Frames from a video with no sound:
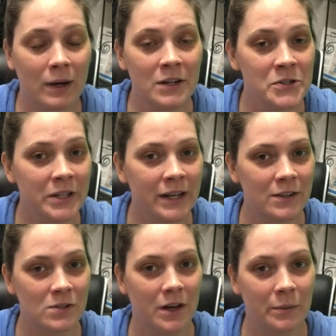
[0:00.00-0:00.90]
actually going to
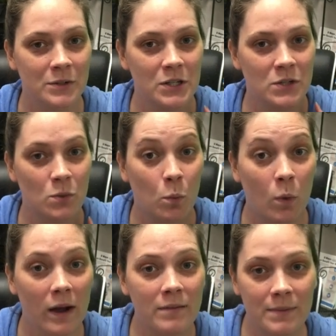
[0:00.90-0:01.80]
start with just
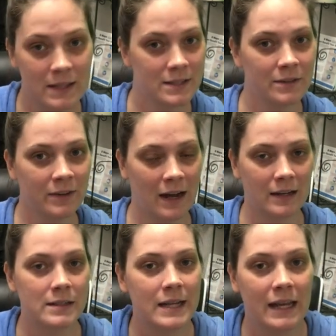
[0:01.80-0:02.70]
one piece of
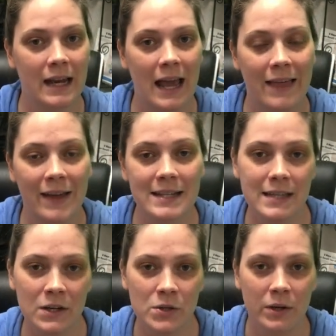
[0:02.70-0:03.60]
content, and that's
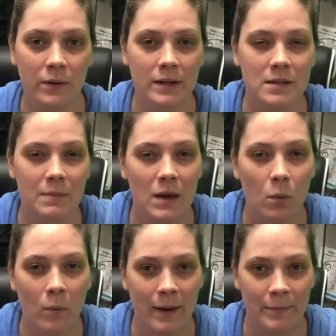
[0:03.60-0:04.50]
actually going to be a
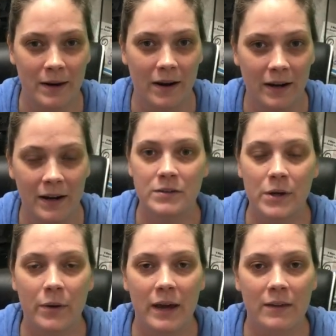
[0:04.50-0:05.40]
webinar.
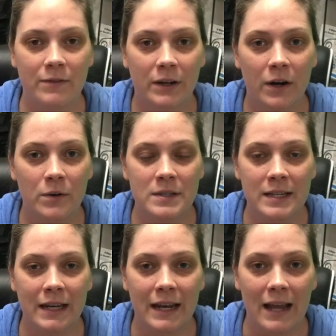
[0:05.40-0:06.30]
So if you're
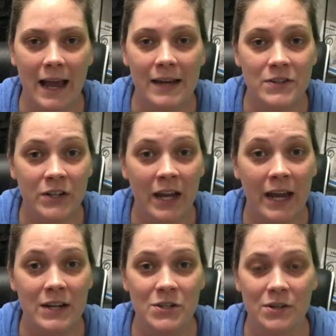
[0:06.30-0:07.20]
hosting an
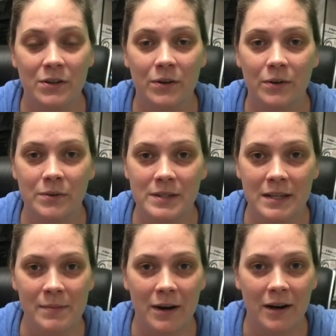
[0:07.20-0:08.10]
educational
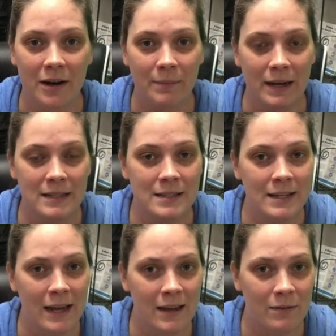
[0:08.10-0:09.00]
seminar, but
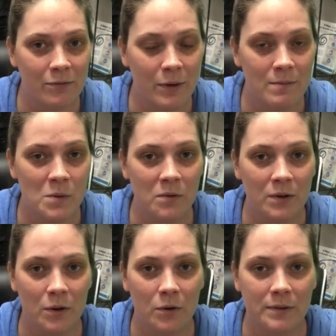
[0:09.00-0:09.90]
instead, if we move
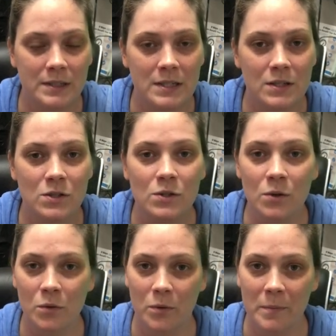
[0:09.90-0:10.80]
it over to
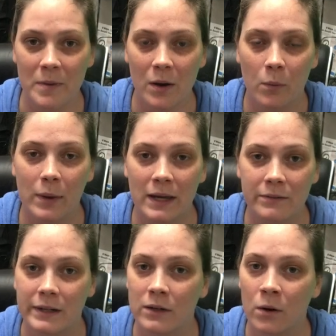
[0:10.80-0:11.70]
Zoom, we can
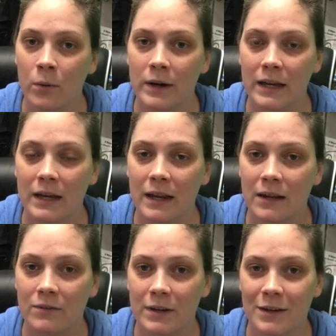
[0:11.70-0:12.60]
record it
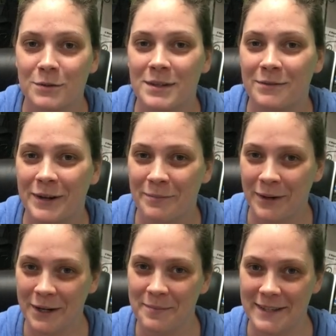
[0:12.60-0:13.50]
and reuse and
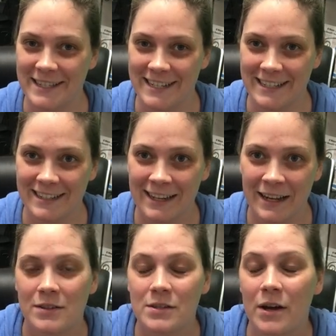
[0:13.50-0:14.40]
repurpose it.
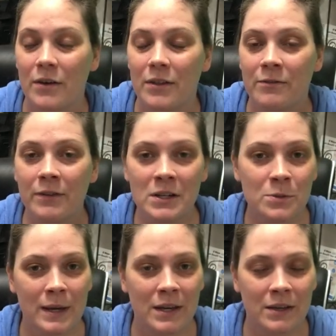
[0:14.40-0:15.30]
So the first
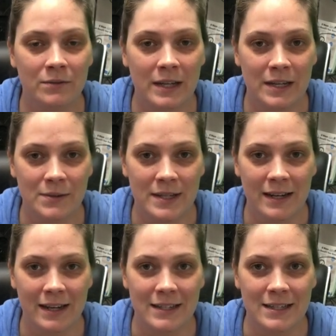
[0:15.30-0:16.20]
way you can reuse
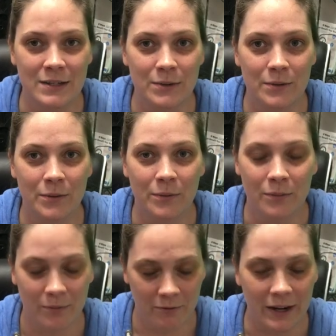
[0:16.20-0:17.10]
it is to
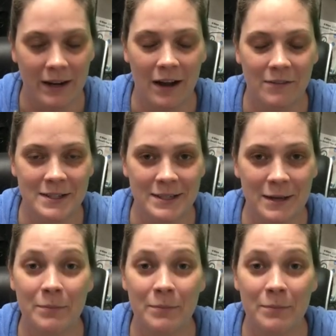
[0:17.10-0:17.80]
very obviously